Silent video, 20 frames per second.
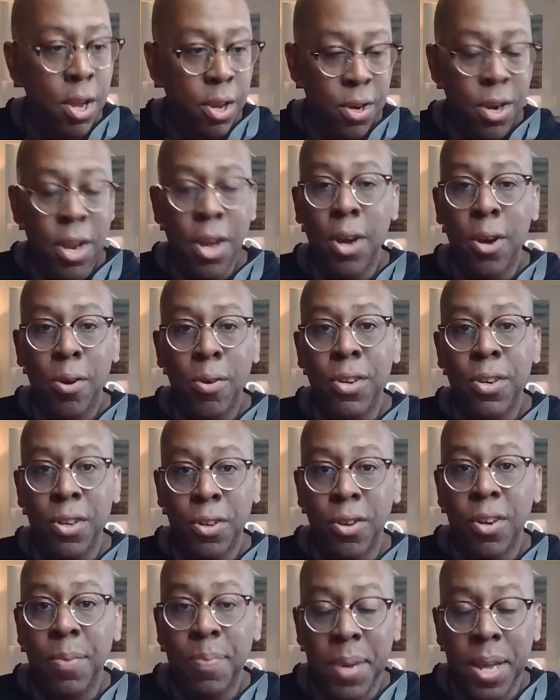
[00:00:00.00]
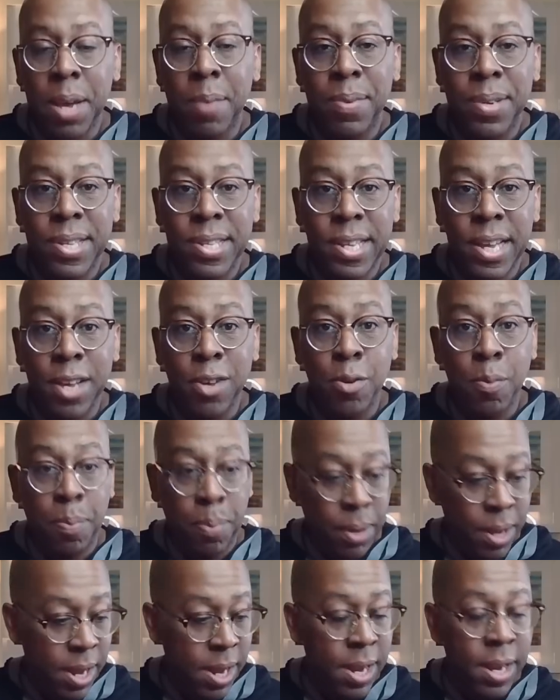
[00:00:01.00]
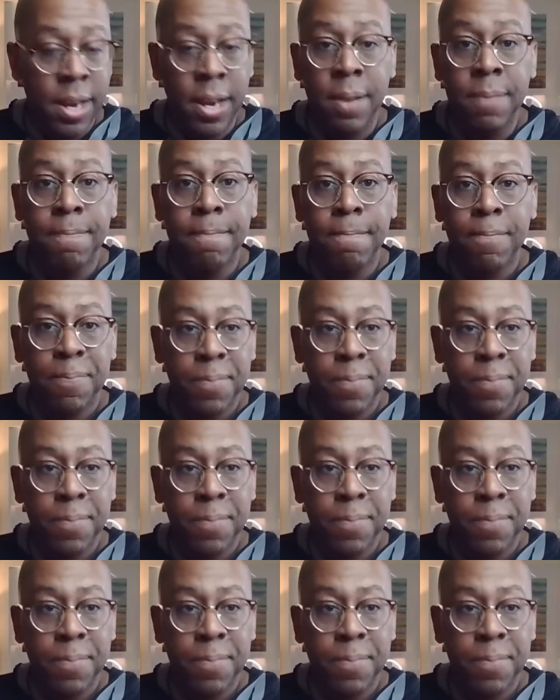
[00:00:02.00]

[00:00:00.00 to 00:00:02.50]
No, they're going to be able to say you played